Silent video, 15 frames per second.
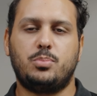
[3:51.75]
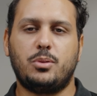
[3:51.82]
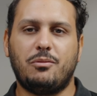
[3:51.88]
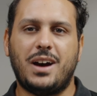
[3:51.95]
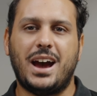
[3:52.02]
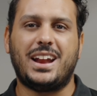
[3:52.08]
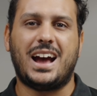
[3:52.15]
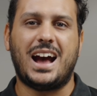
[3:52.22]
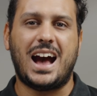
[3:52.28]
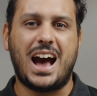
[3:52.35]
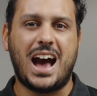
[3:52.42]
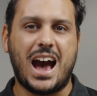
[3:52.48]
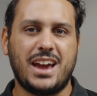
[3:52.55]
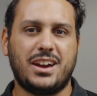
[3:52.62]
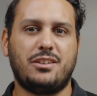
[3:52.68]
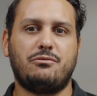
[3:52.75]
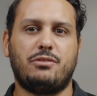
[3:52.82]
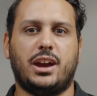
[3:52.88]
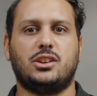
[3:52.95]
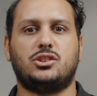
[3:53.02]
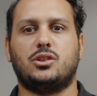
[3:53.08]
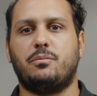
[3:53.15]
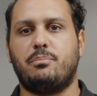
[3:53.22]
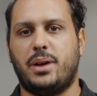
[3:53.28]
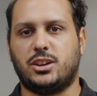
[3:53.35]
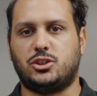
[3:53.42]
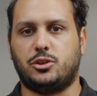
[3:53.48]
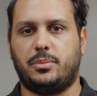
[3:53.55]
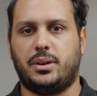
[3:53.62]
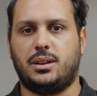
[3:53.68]
provide a higher range of
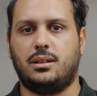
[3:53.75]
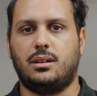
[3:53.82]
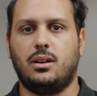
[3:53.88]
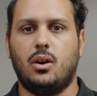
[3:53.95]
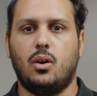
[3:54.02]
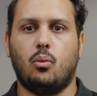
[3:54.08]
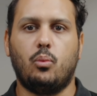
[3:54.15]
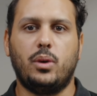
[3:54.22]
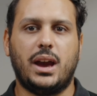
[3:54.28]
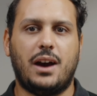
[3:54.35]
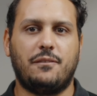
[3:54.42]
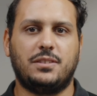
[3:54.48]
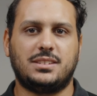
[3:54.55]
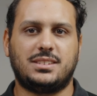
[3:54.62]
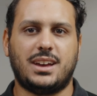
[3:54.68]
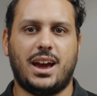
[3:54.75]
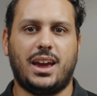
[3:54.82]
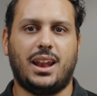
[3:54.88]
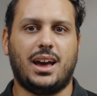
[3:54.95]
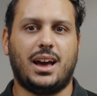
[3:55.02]
measurement, we have designed